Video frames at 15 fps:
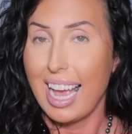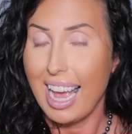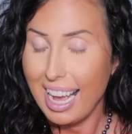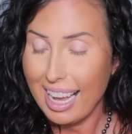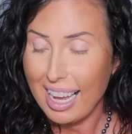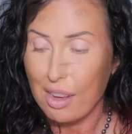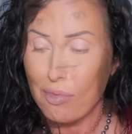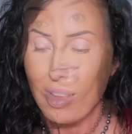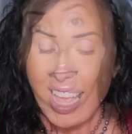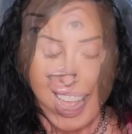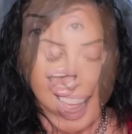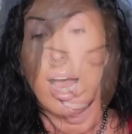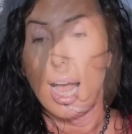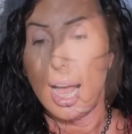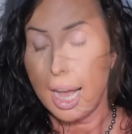time.
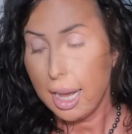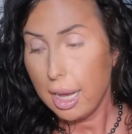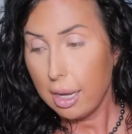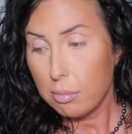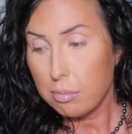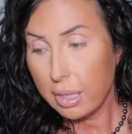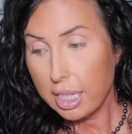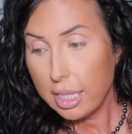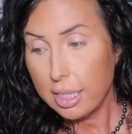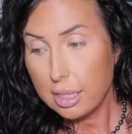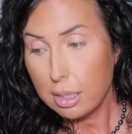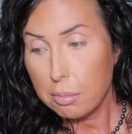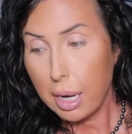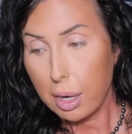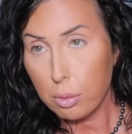I may need
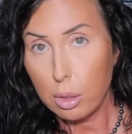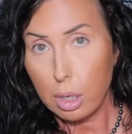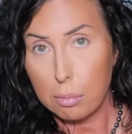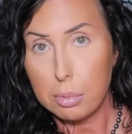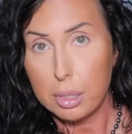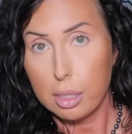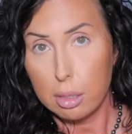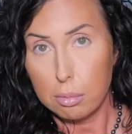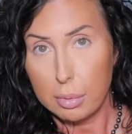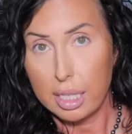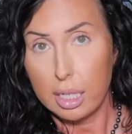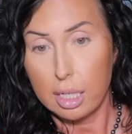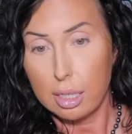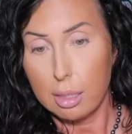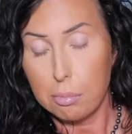to powder up a little
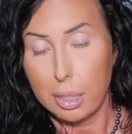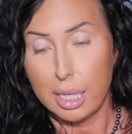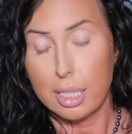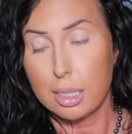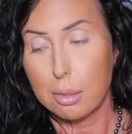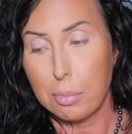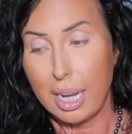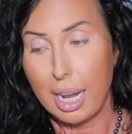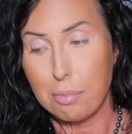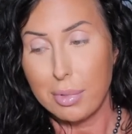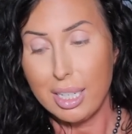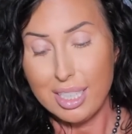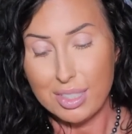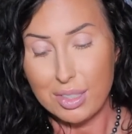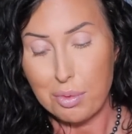bit in a bit, but I'm
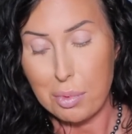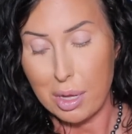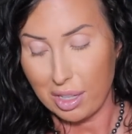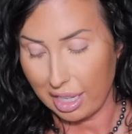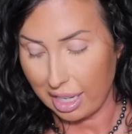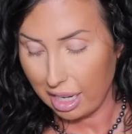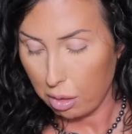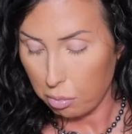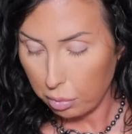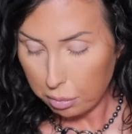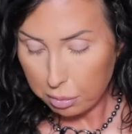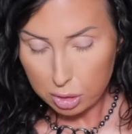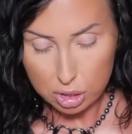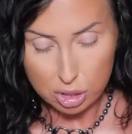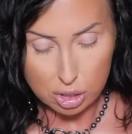going to zoom y'all in and we
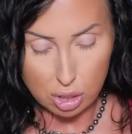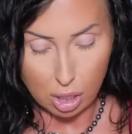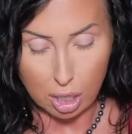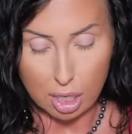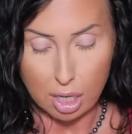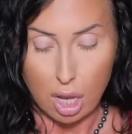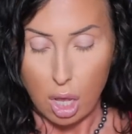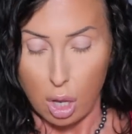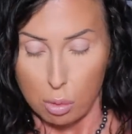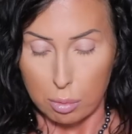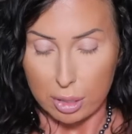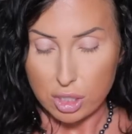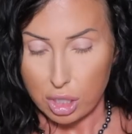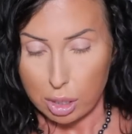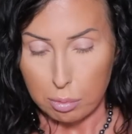will start.
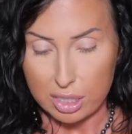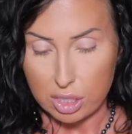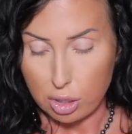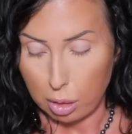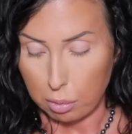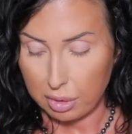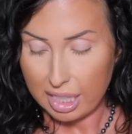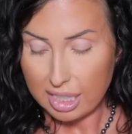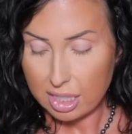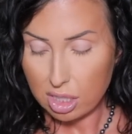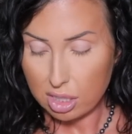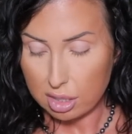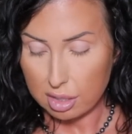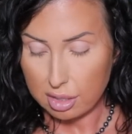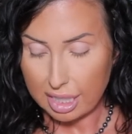What should we start?
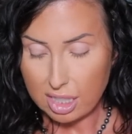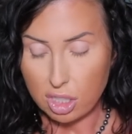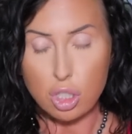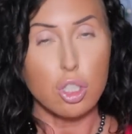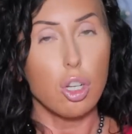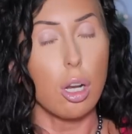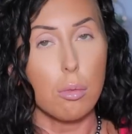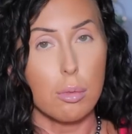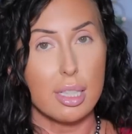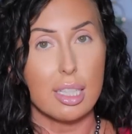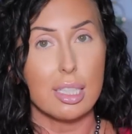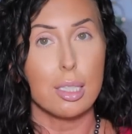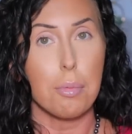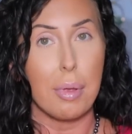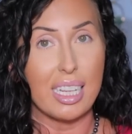Let's start with
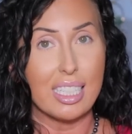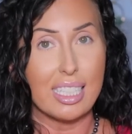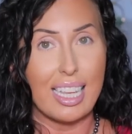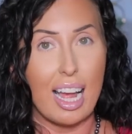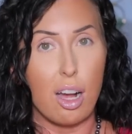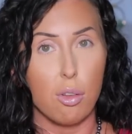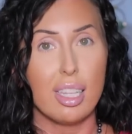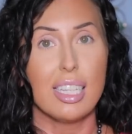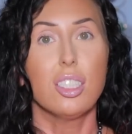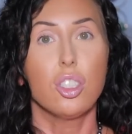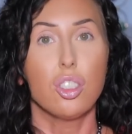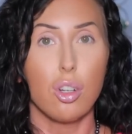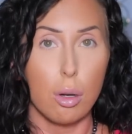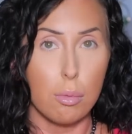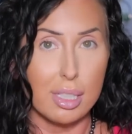the spaced out. Let's
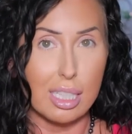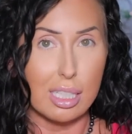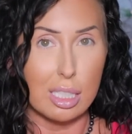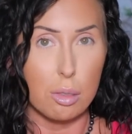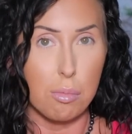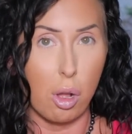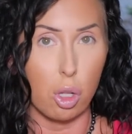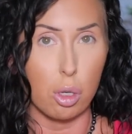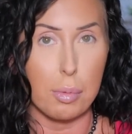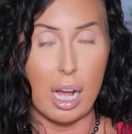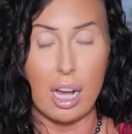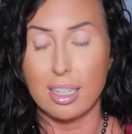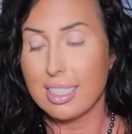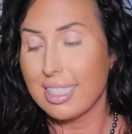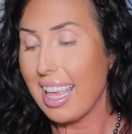start with the smaller
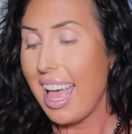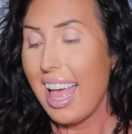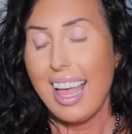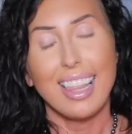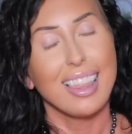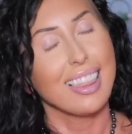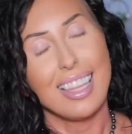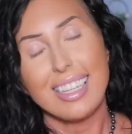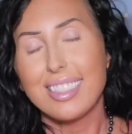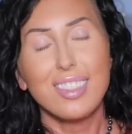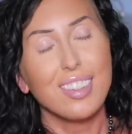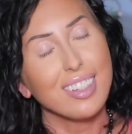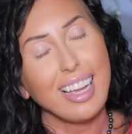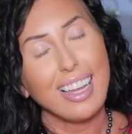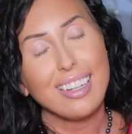box. Let's
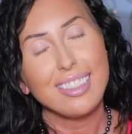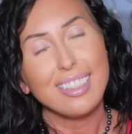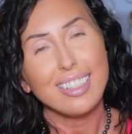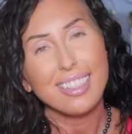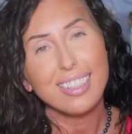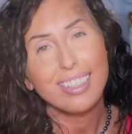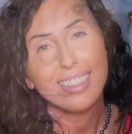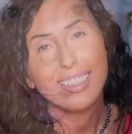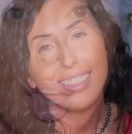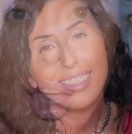create a look.